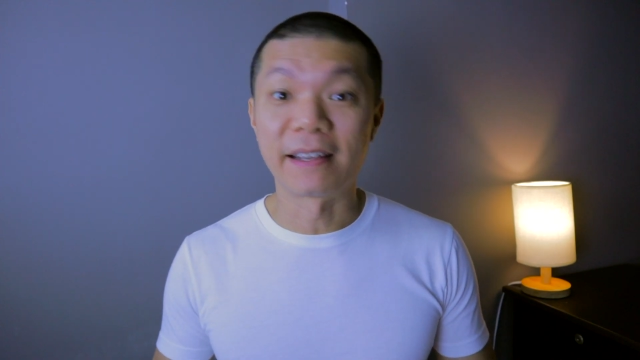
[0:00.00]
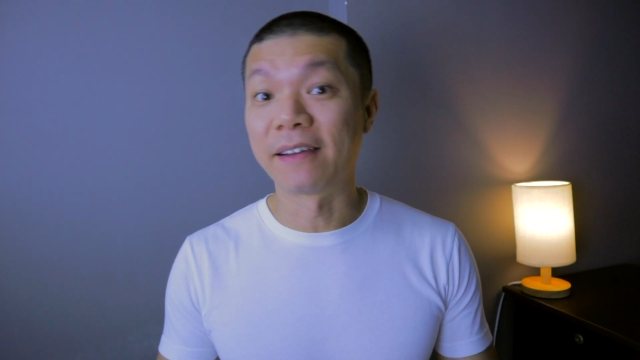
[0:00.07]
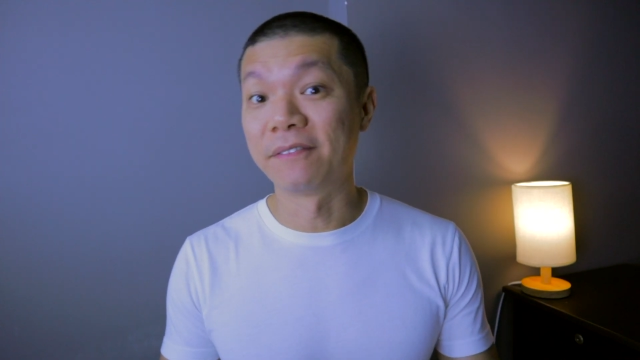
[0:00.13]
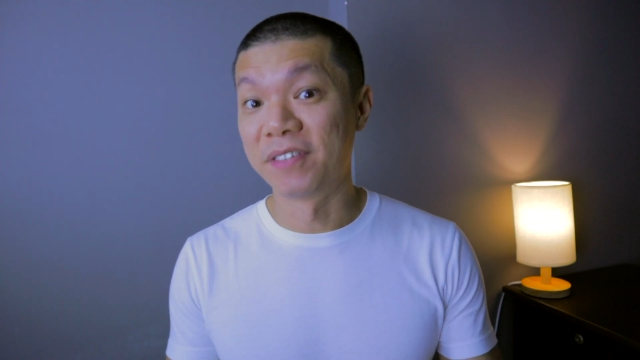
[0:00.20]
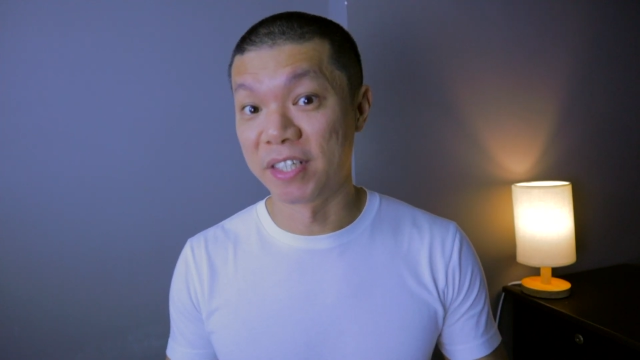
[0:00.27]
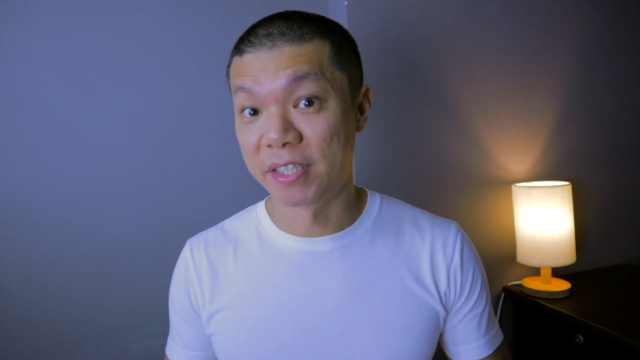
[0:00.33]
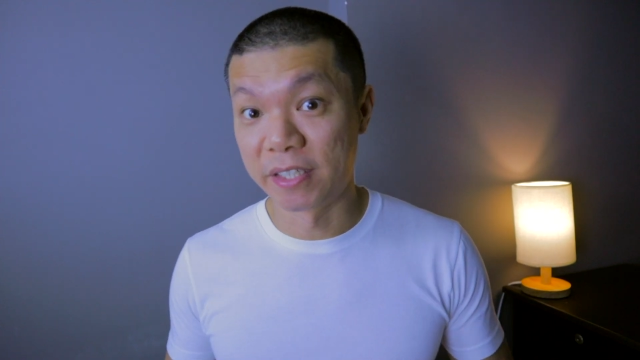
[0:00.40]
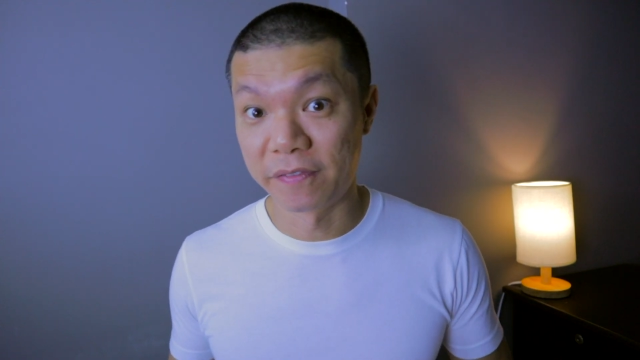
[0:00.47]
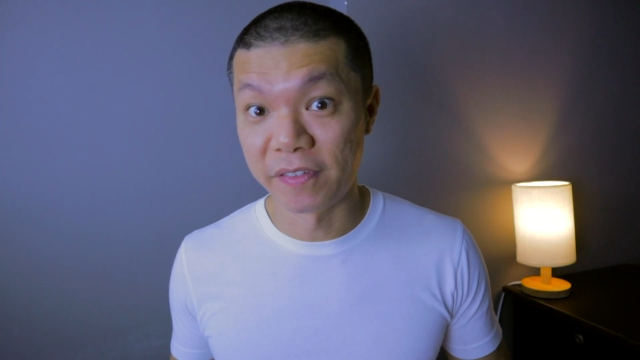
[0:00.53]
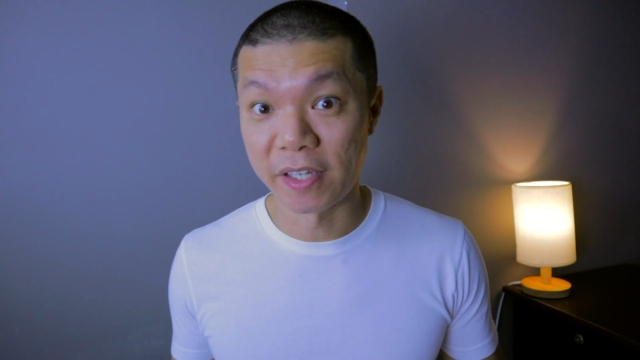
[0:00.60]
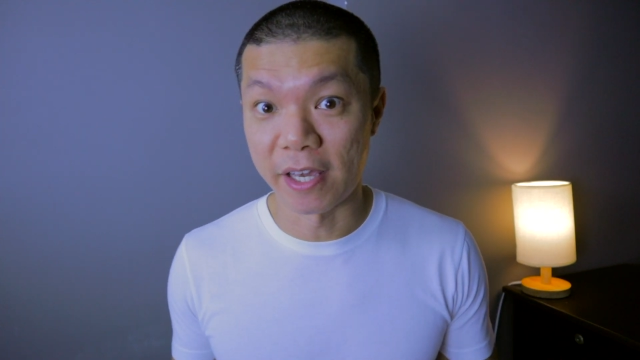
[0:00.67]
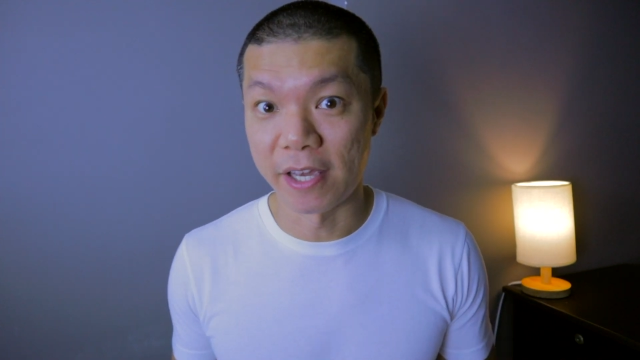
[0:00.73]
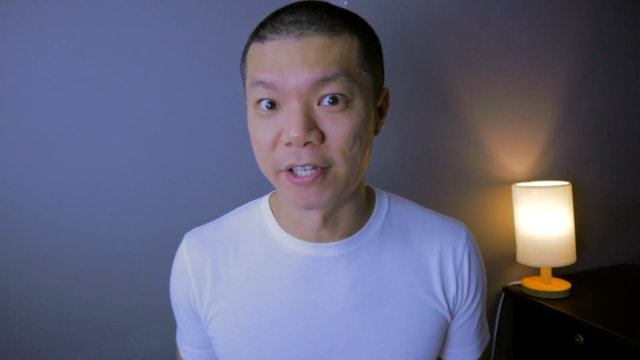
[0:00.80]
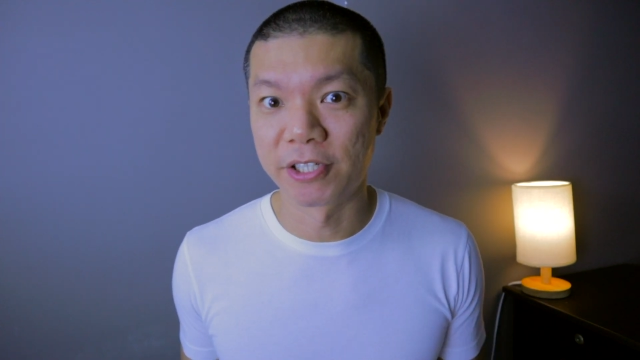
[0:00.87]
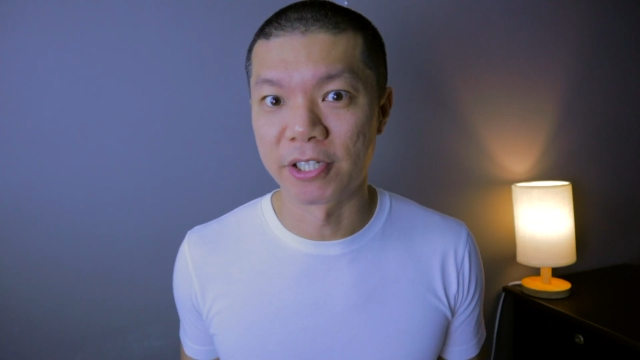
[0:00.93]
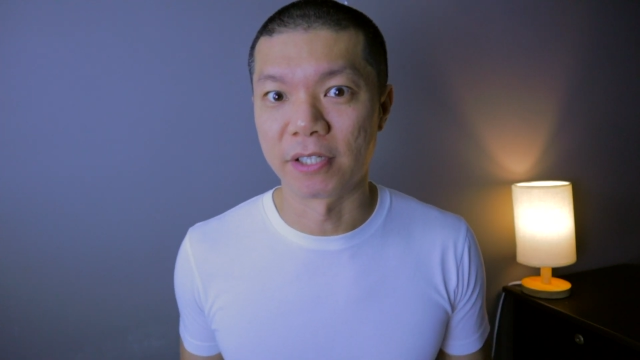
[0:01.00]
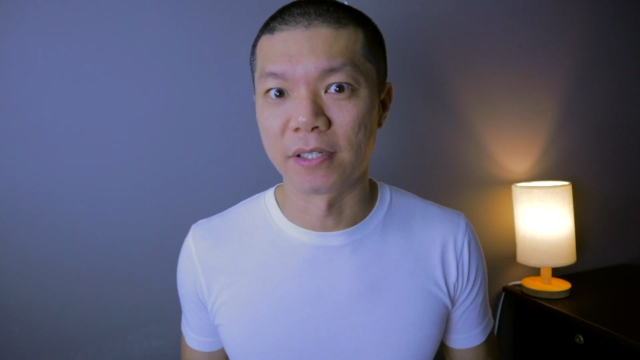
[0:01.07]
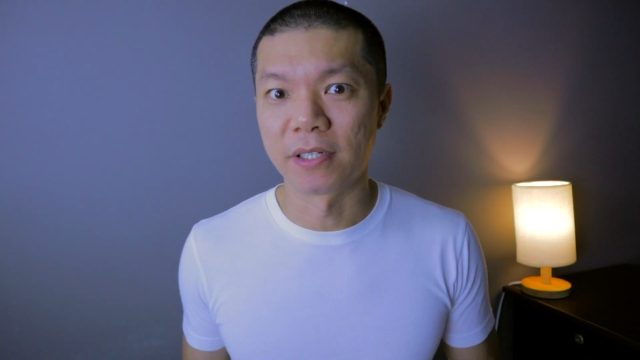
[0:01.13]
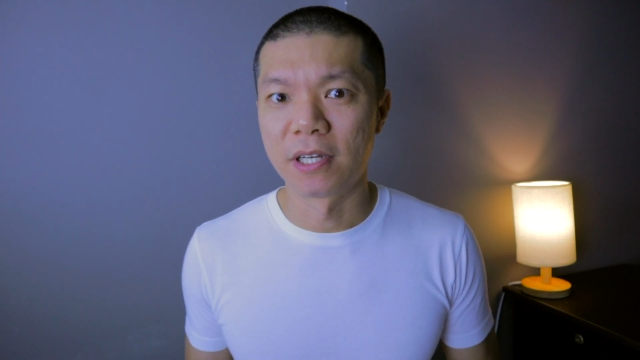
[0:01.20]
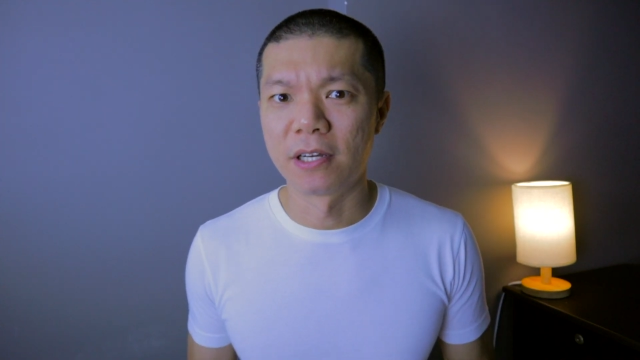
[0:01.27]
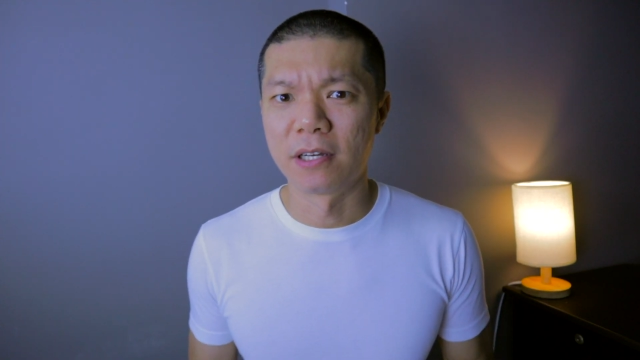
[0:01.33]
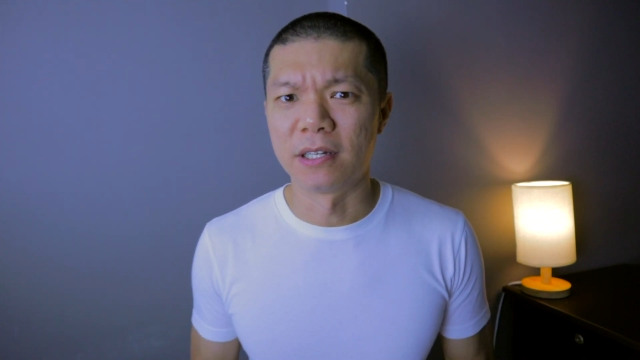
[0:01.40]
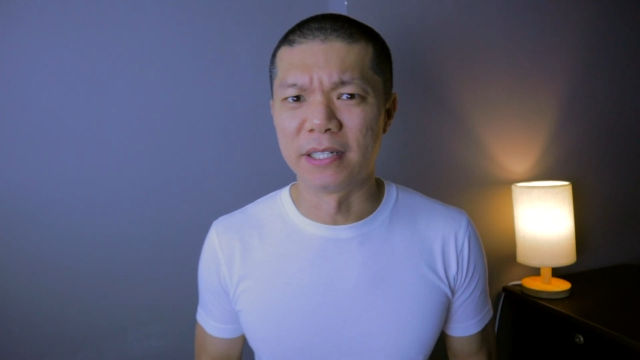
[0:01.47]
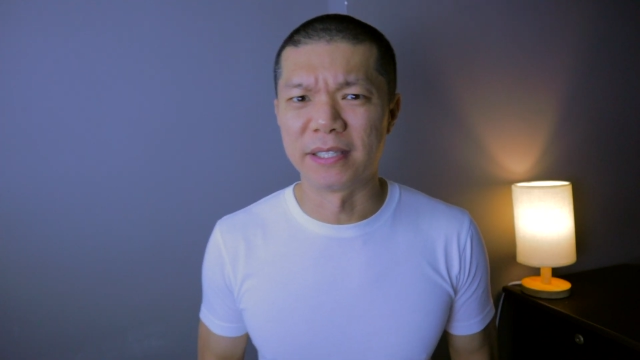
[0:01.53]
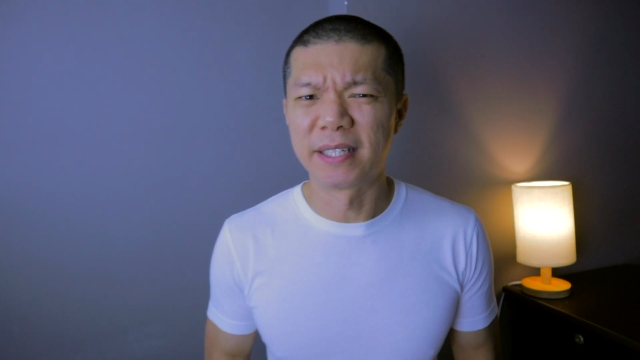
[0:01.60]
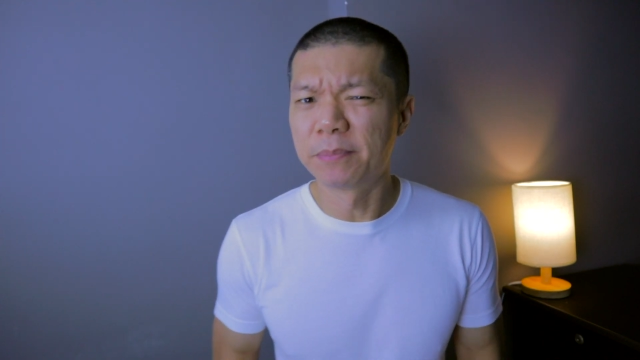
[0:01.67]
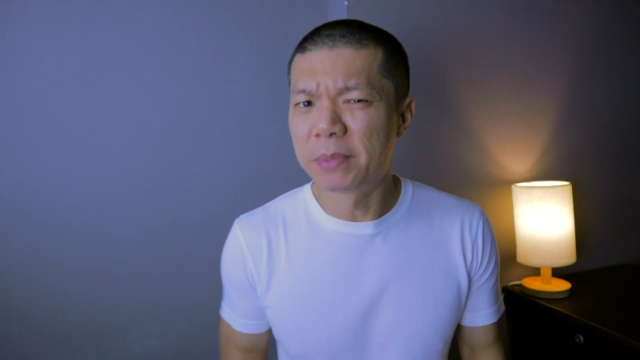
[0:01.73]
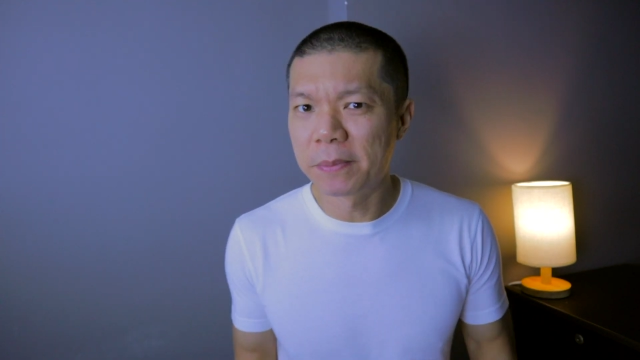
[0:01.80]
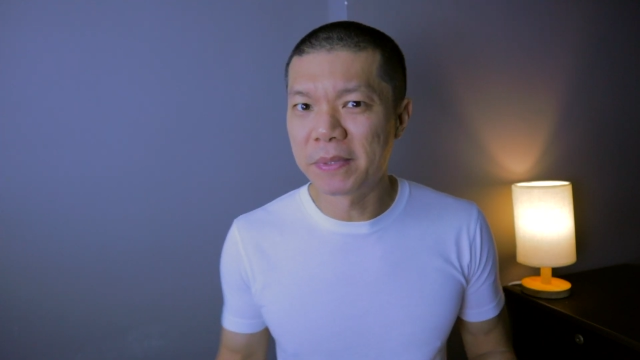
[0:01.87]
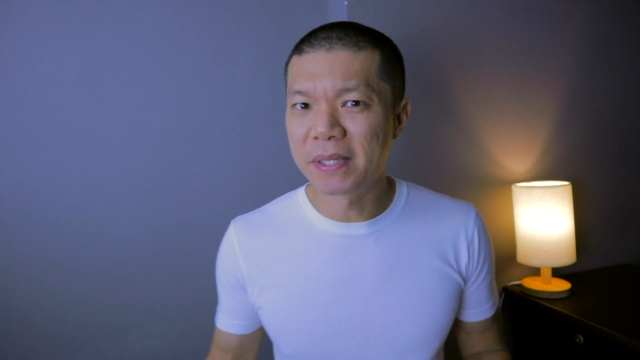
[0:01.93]
diversification. It
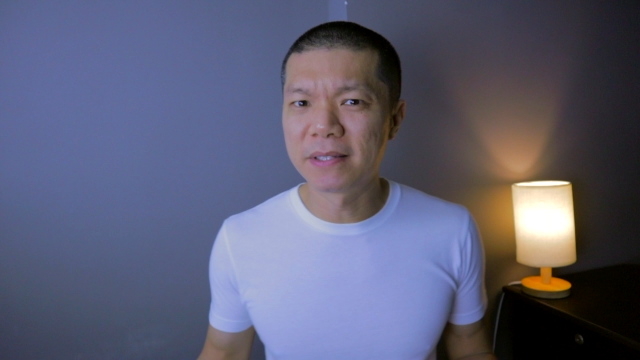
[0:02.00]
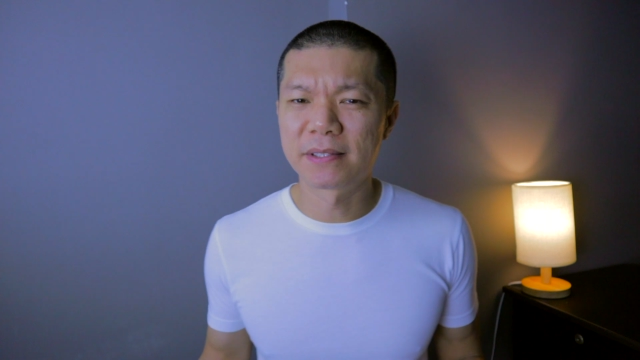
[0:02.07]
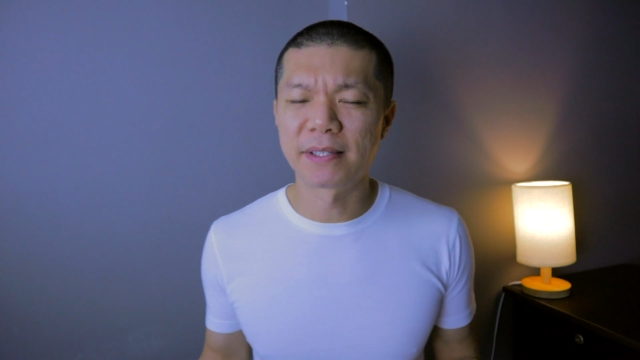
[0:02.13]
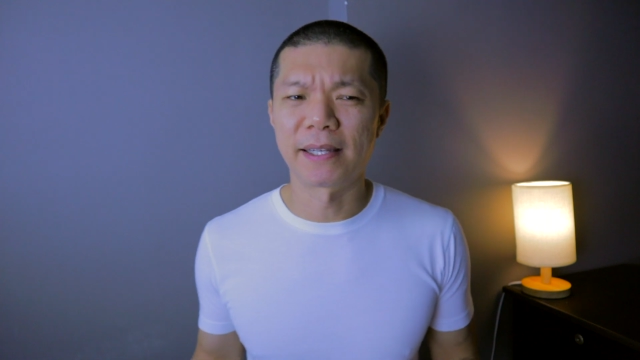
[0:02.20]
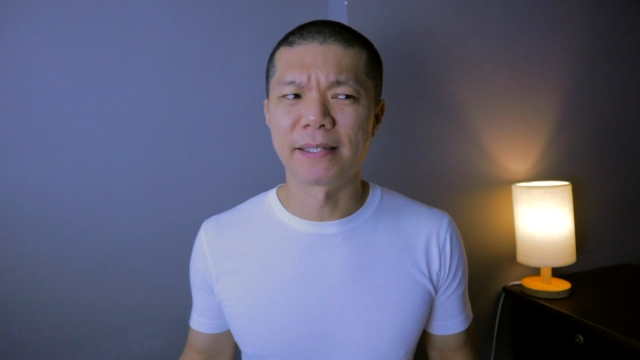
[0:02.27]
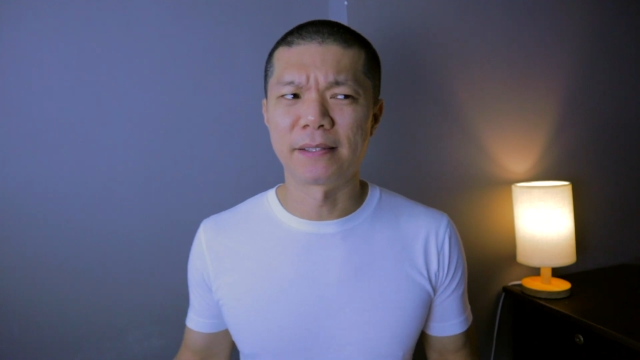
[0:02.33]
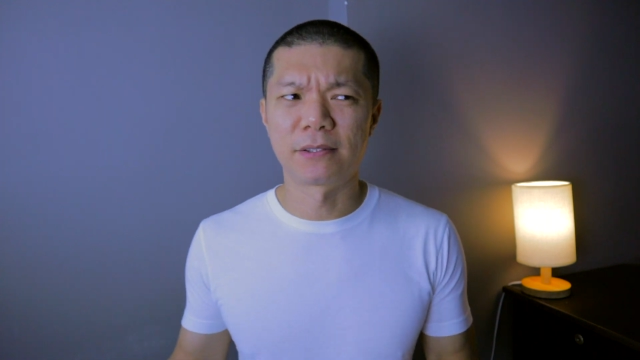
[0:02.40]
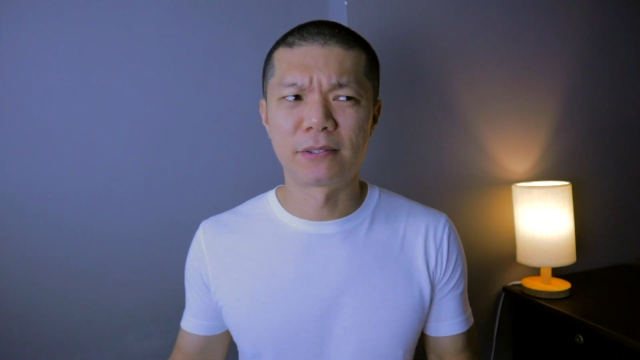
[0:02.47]
simply means like